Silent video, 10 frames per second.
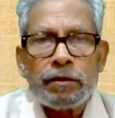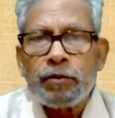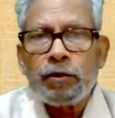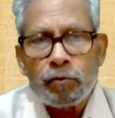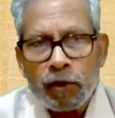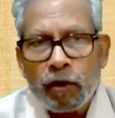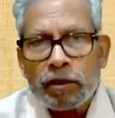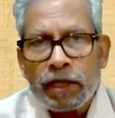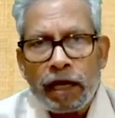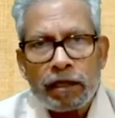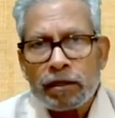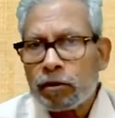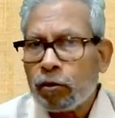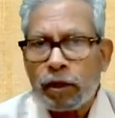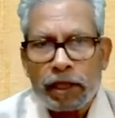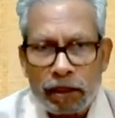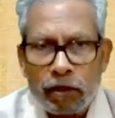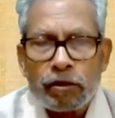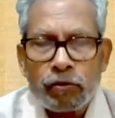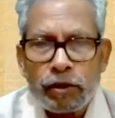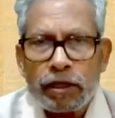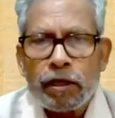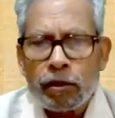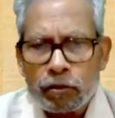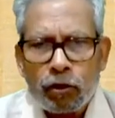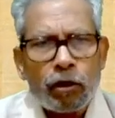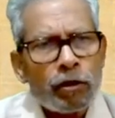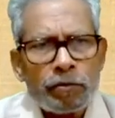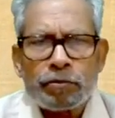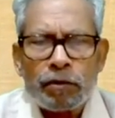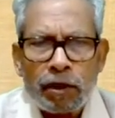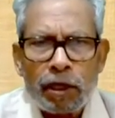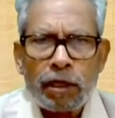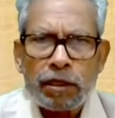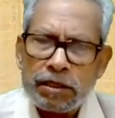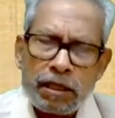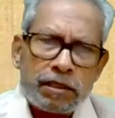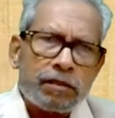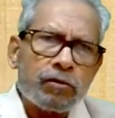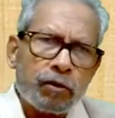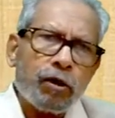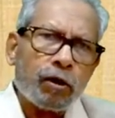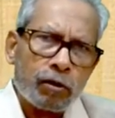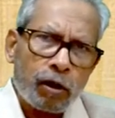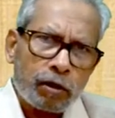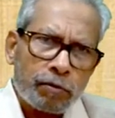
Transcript: Beyond that, robot cannot do it. So, a lot of research is going on.